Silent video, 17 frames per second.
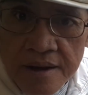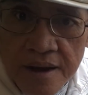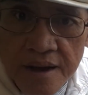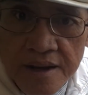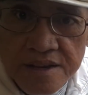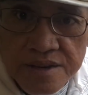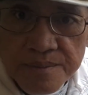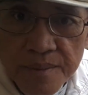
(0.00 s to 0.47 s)

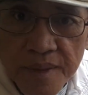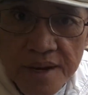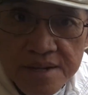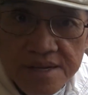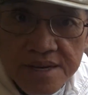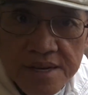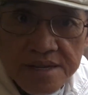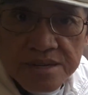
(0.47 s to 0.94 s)
as
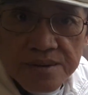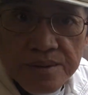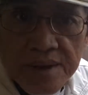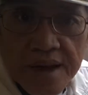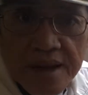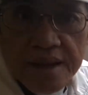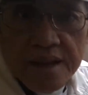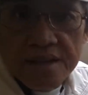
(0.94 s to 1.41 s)
much as you
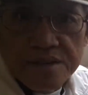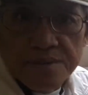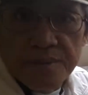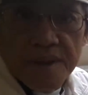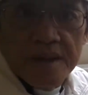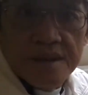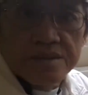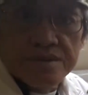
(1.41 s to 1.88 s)
can, as
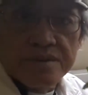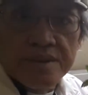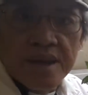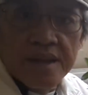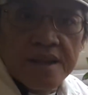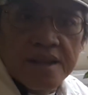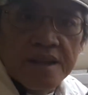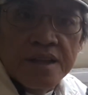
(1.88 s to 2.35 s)
many as you
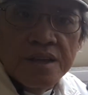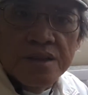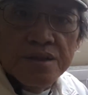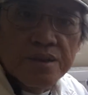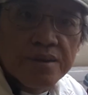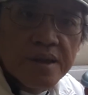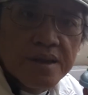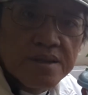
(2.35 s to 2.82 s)
can. You
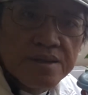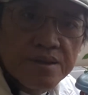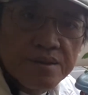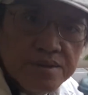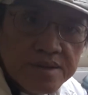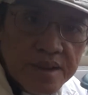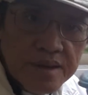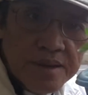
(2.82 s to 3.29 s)
can
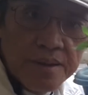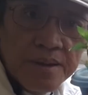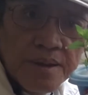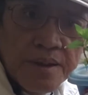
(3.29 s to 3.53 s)
use a